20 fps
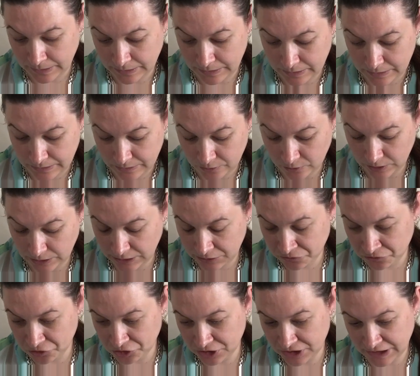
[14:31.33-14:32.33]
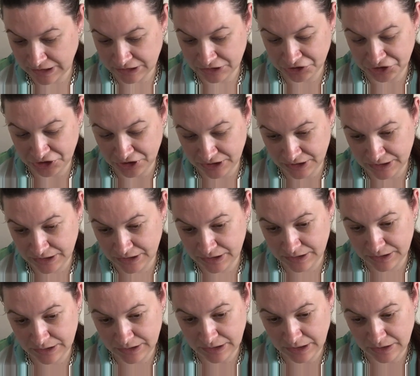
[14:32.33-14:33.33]
it's got
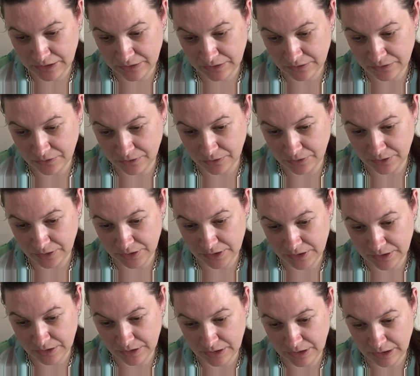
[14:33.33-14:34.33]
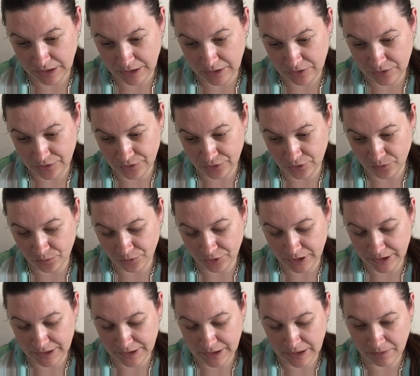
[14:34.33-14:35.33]
introduction, it's got the Strawberry
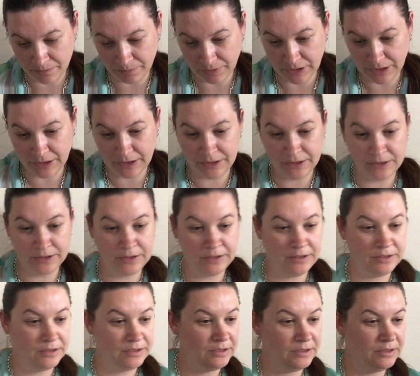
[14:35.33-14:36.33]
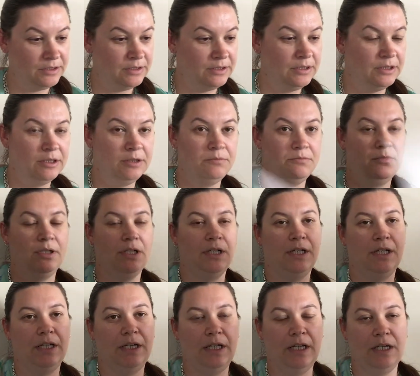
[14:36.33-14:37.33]
Sampler
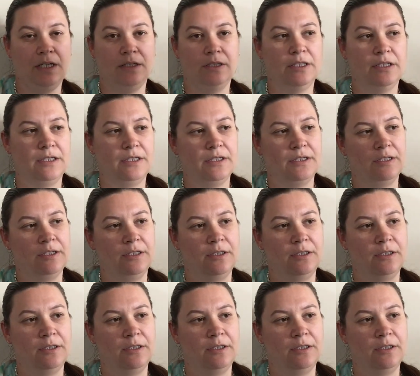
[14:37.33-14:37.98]
by Agnes